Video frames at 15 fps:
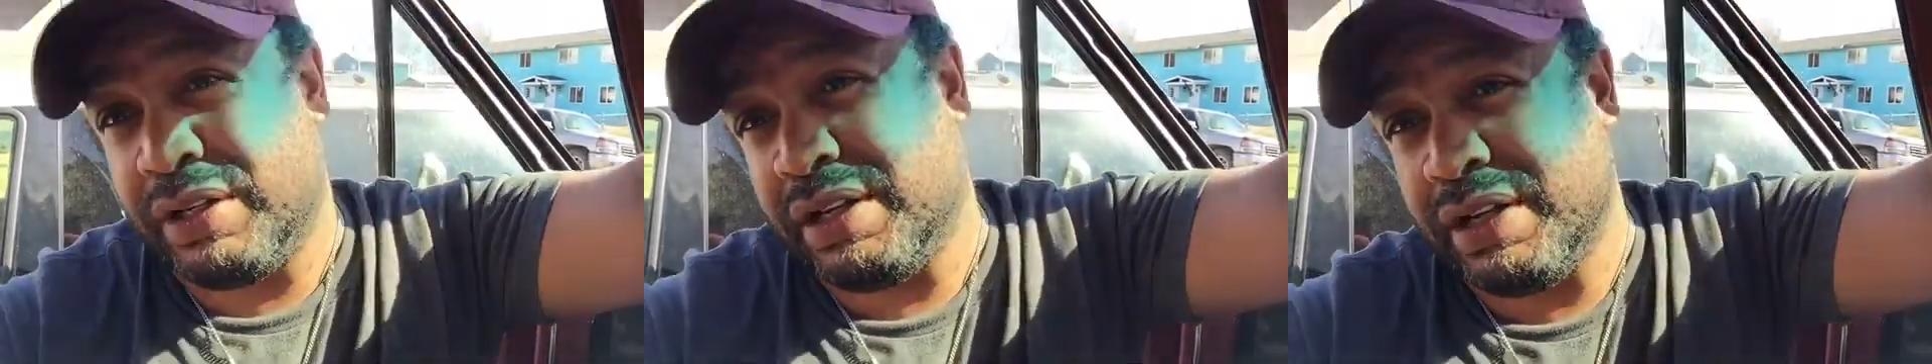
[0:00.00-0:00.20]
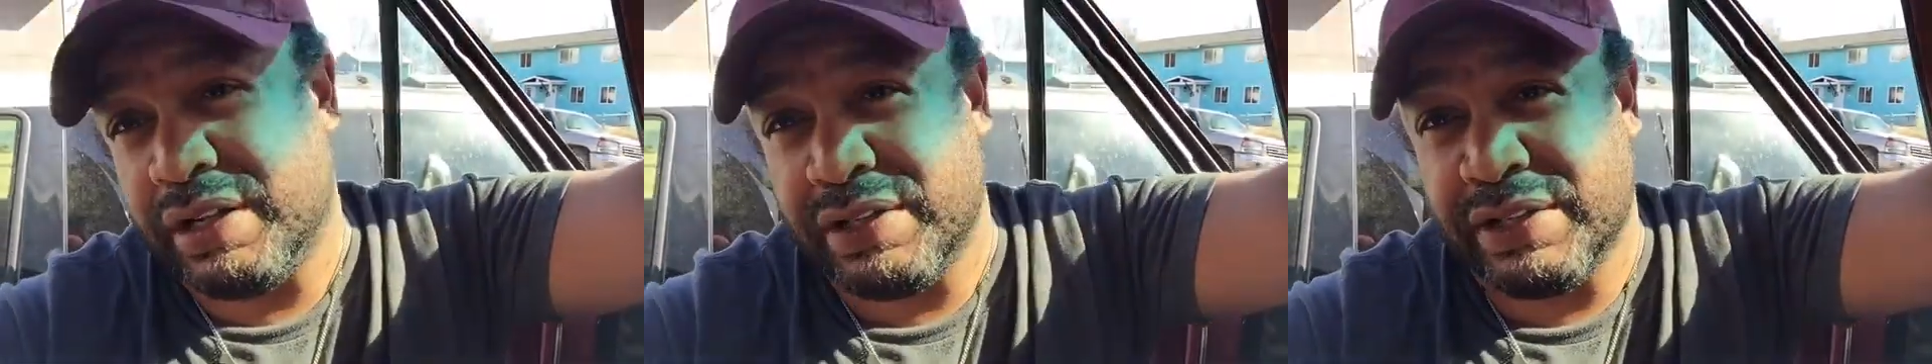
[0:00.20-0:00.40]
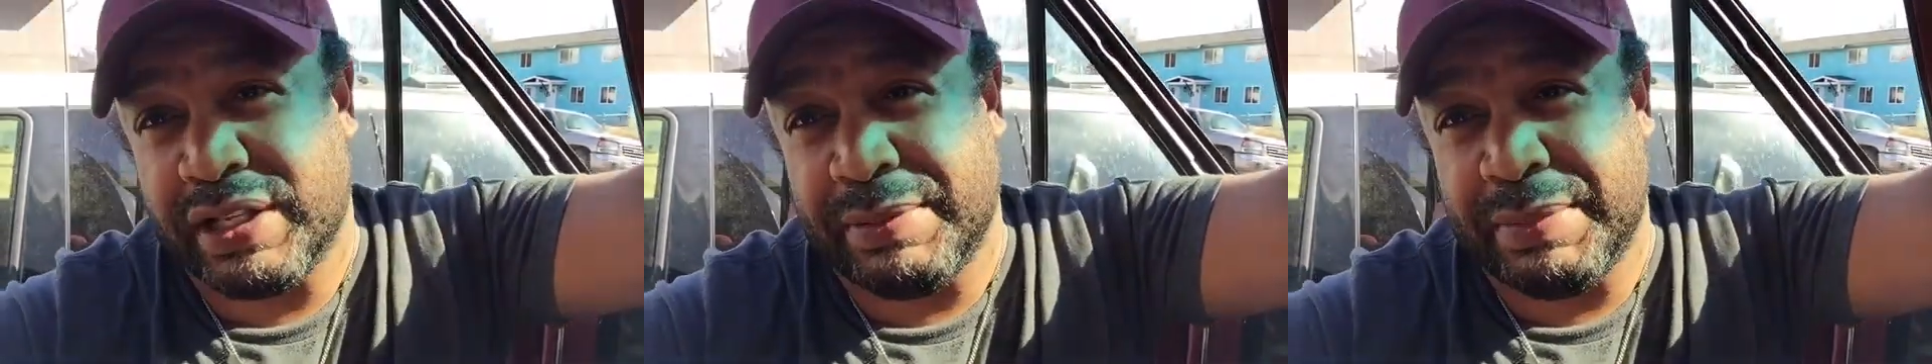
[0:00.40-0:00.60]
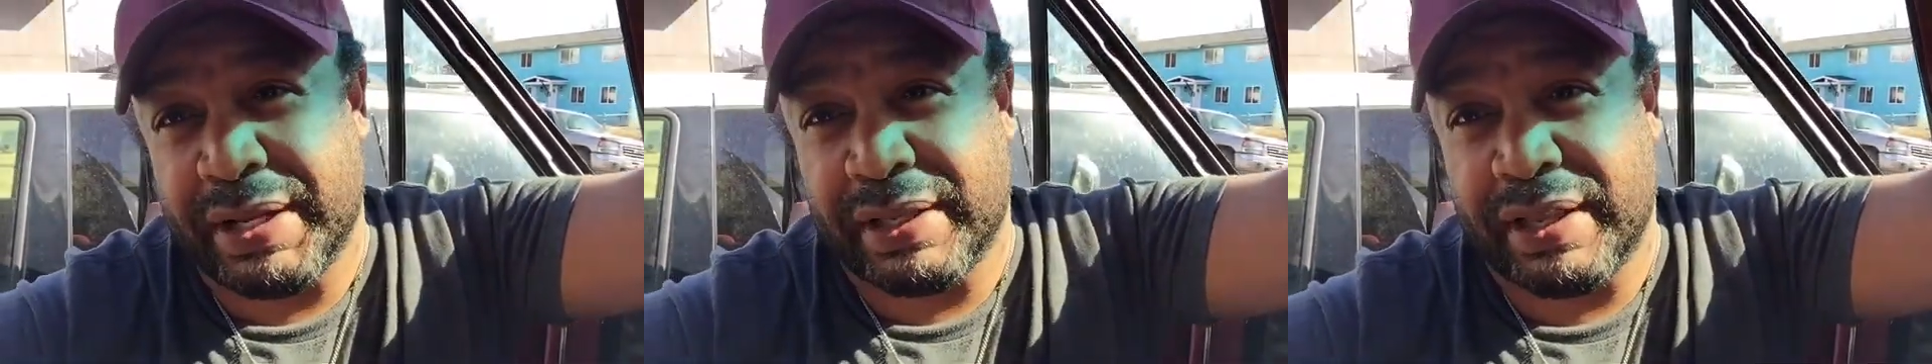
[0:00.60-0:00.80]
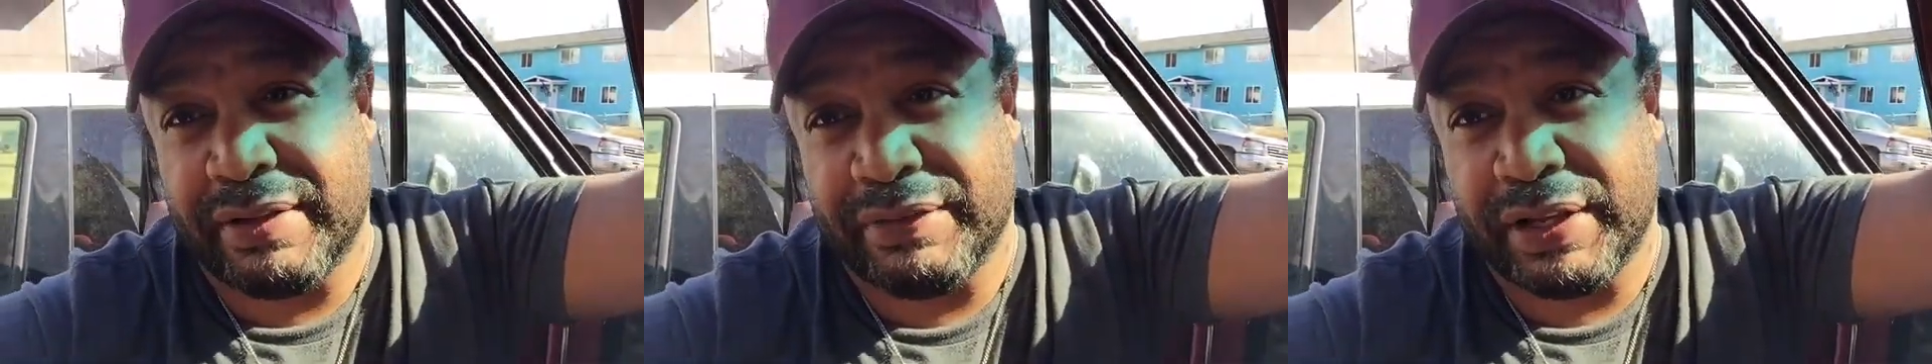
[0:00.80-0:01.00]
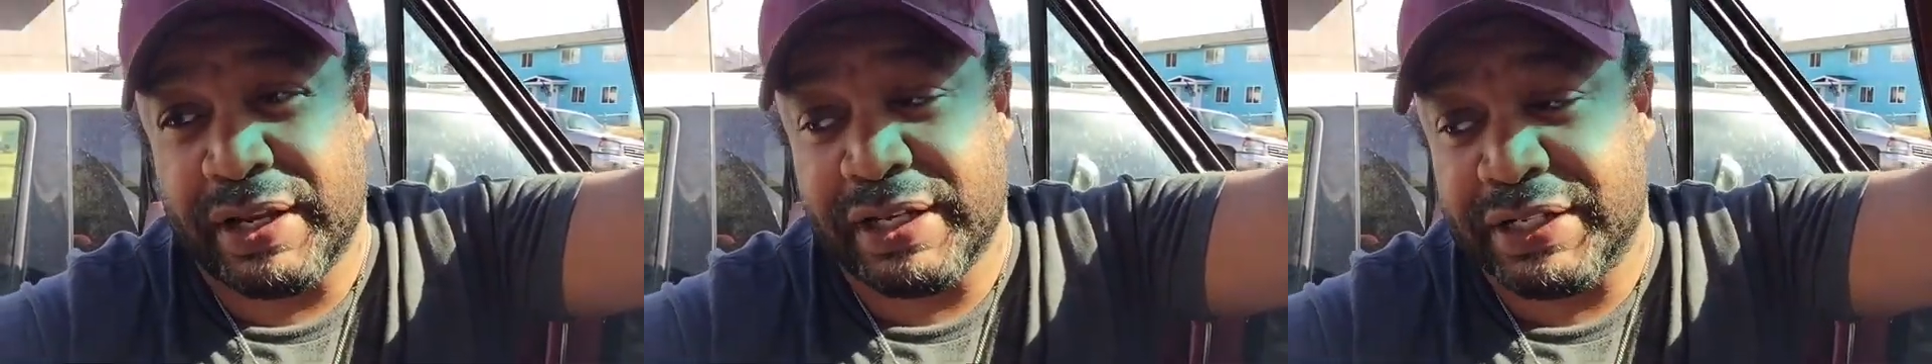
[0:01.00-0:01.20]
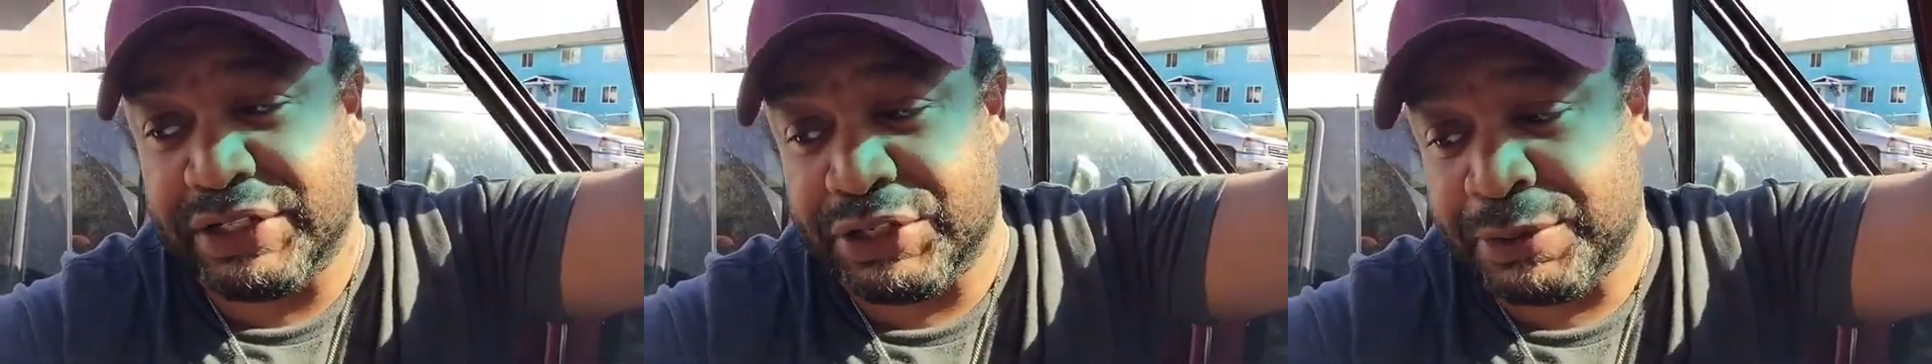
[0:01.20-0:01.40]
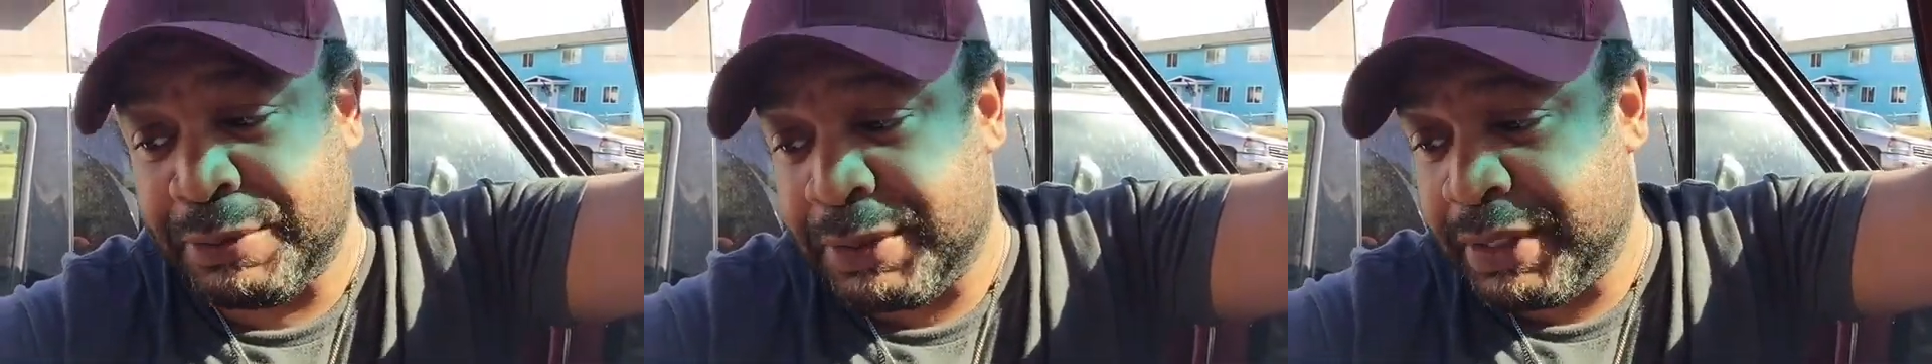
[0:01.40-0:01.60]
because they make life a lot
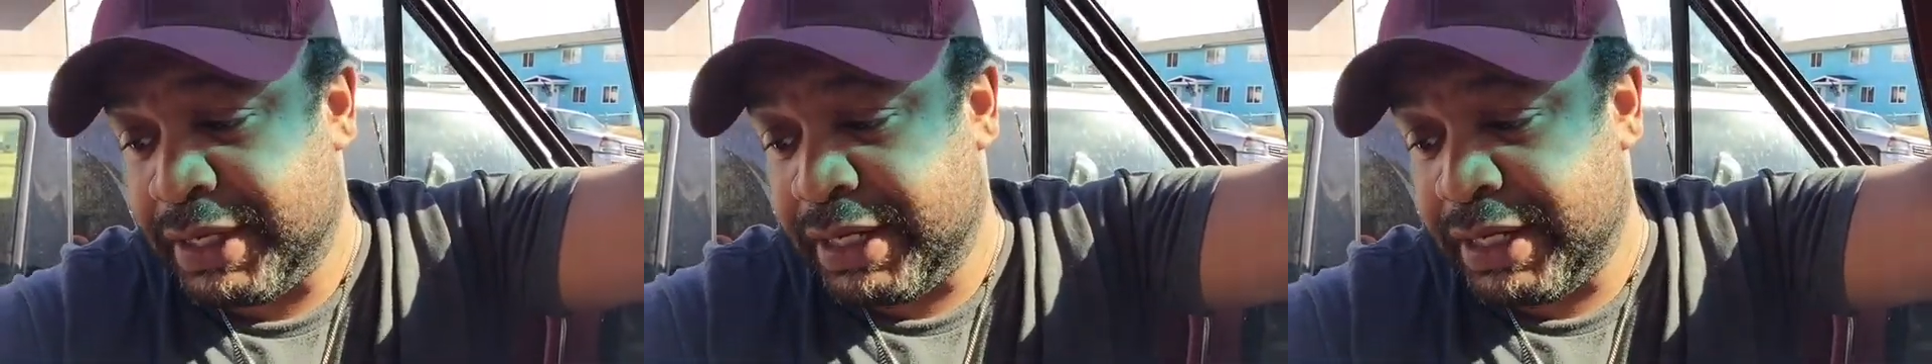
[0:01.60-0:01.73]
easier.